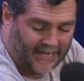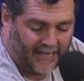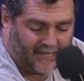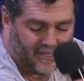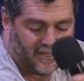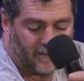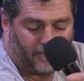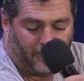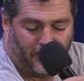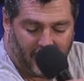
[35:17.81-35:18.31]
And
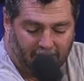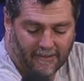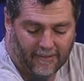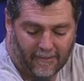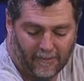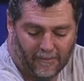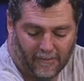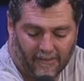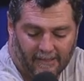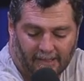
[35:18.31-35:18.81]
so it bit
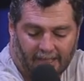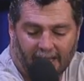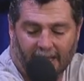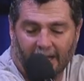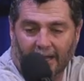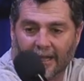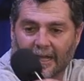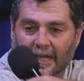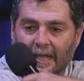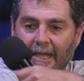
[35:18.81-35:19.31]
through
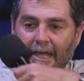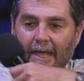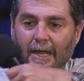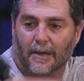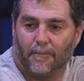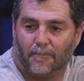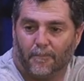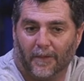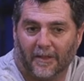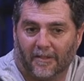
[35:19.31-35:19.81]
there and
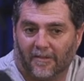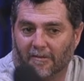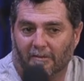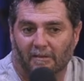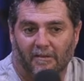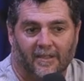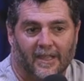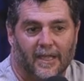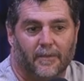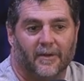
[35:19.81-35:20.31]
it bit
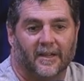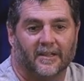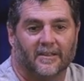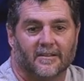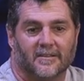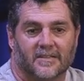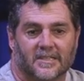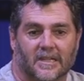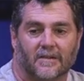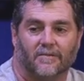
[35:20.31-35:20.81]
through there, but it
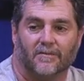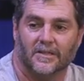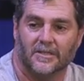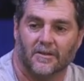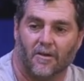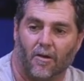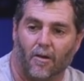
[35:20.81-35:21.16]
didn't sever his